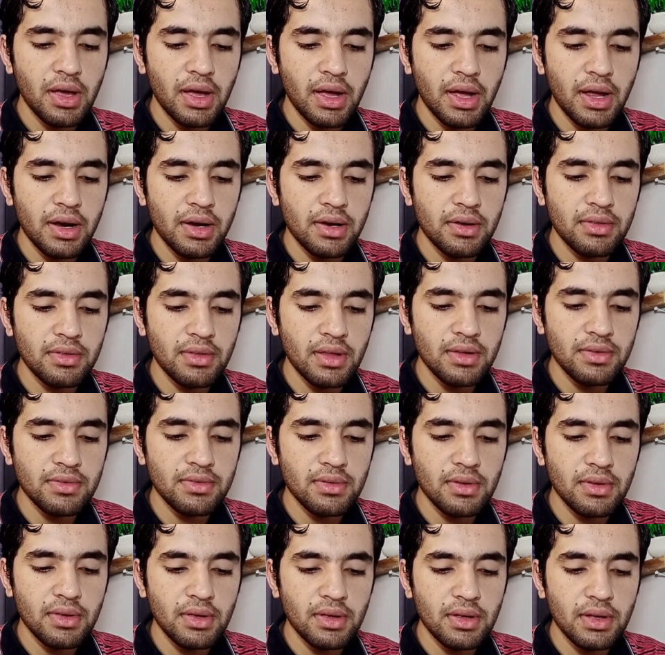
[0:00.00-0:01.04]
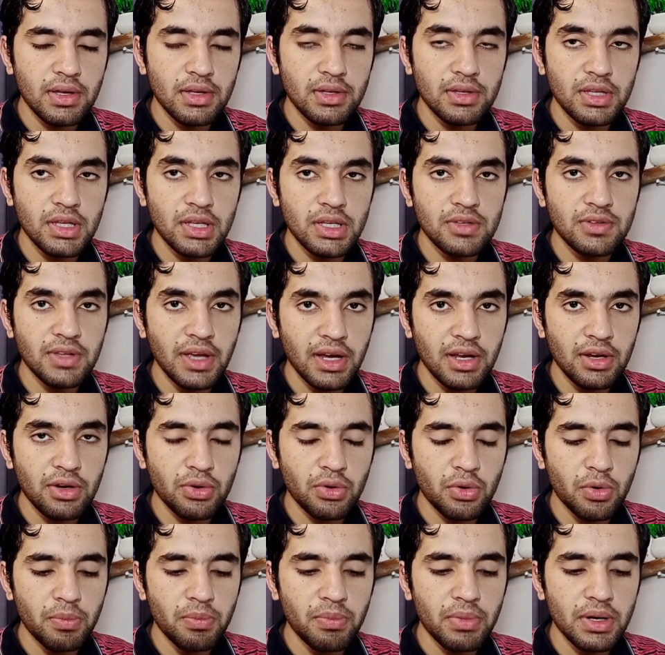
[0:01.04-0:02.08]
And then the second
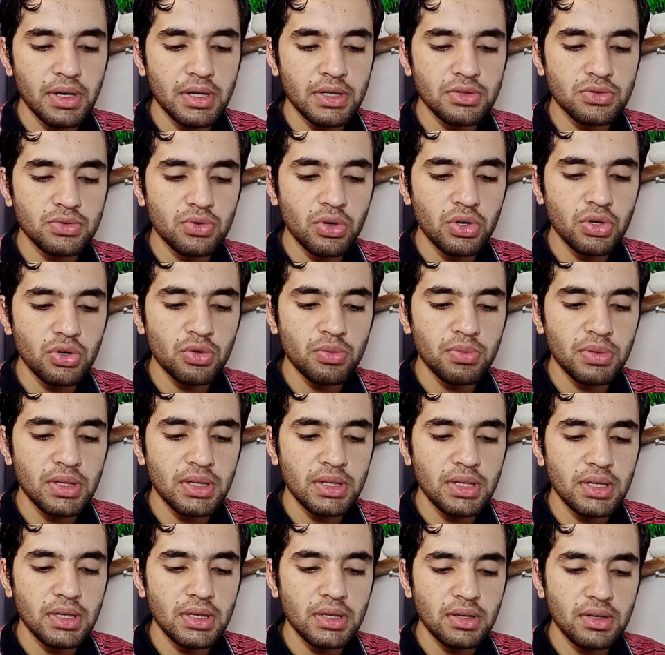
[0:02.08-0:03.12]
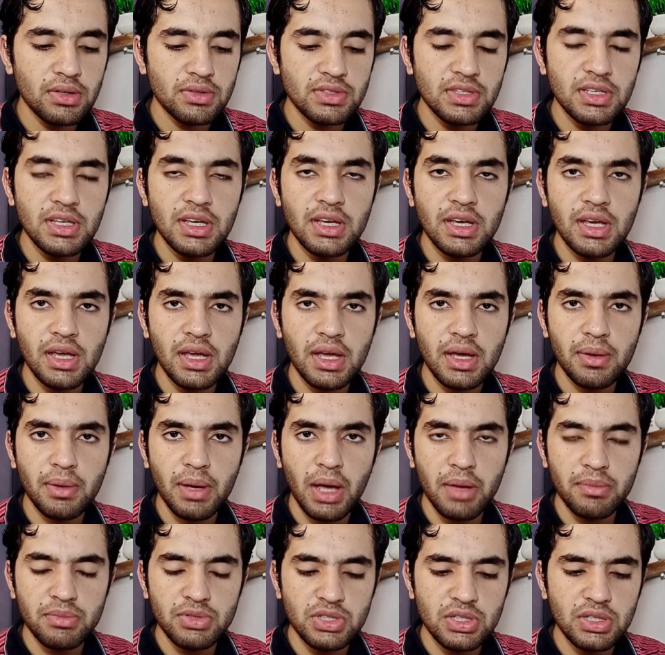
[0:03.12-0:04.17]
group is going to be the
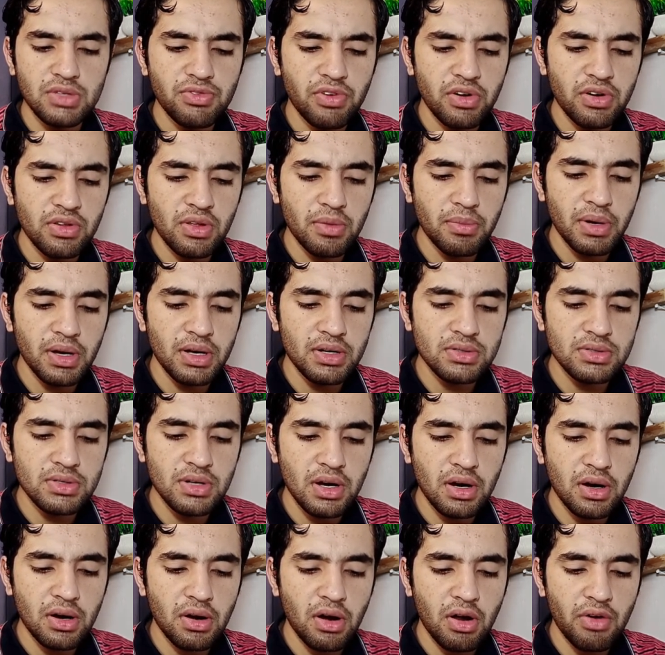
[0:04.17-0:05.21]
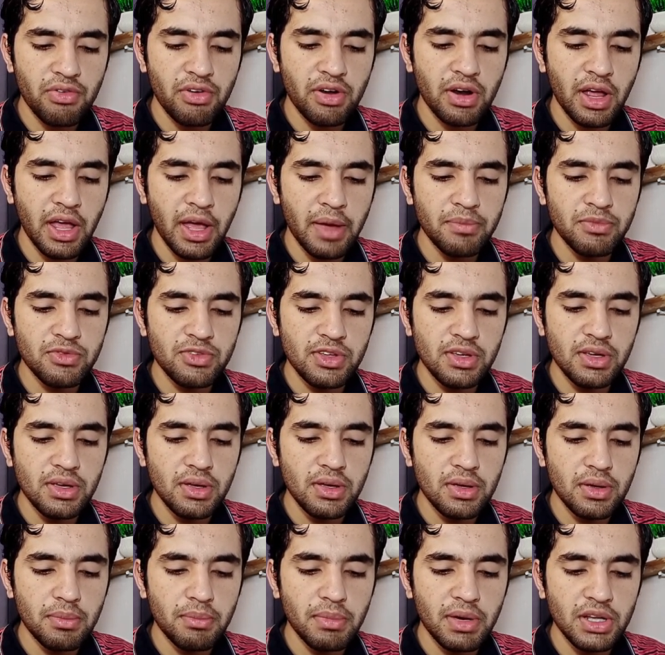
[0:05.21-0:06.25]
CaMg. For example, let's draw for Mg,
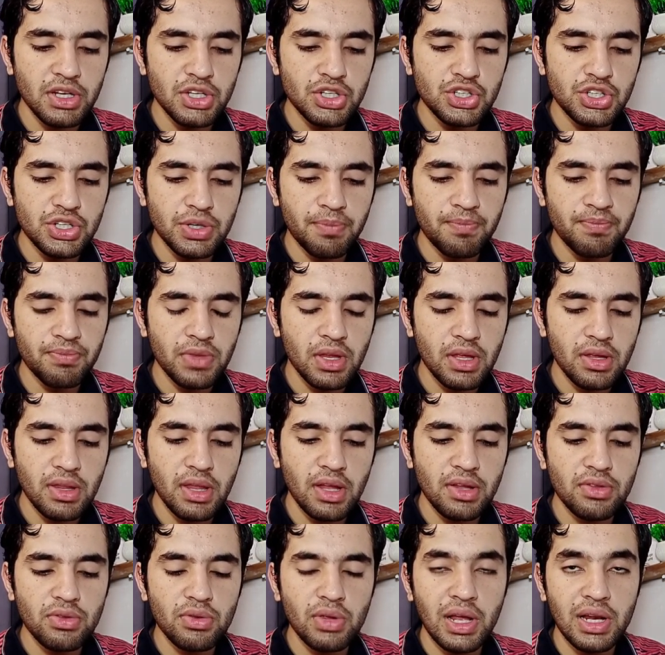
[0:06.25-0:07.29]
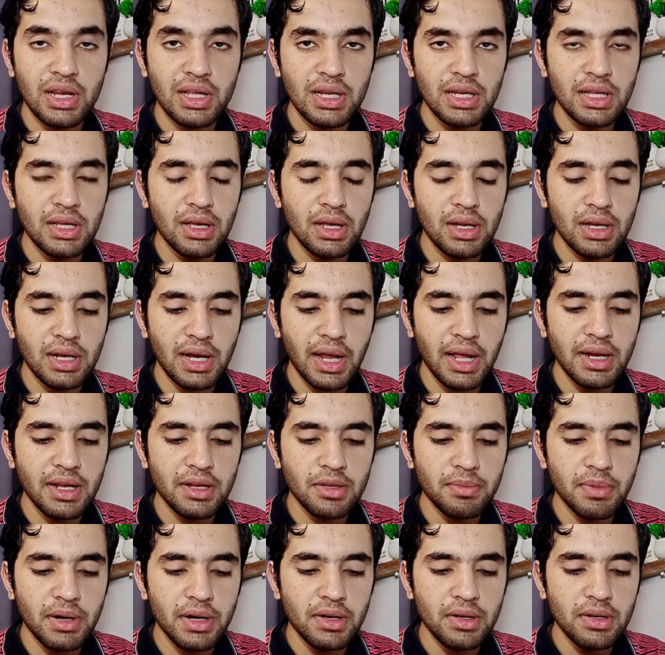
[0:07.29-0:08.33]
magnesium, that is alkaline
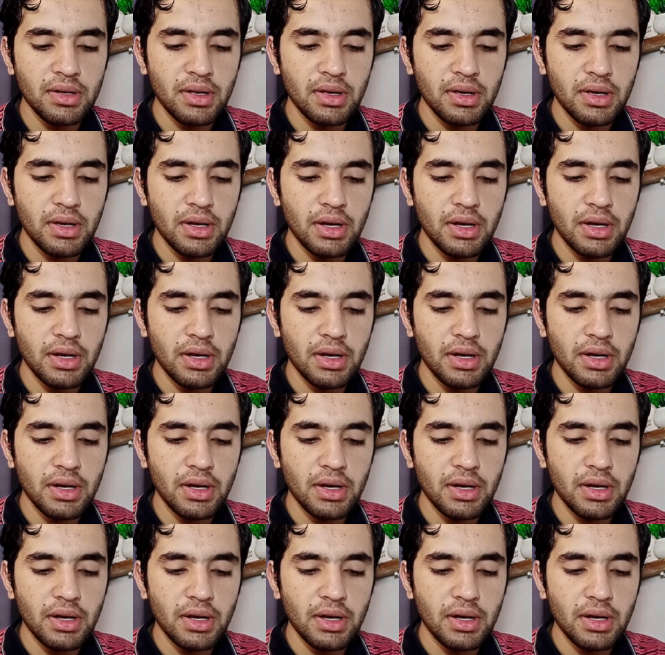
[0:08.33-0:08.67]
earth metal.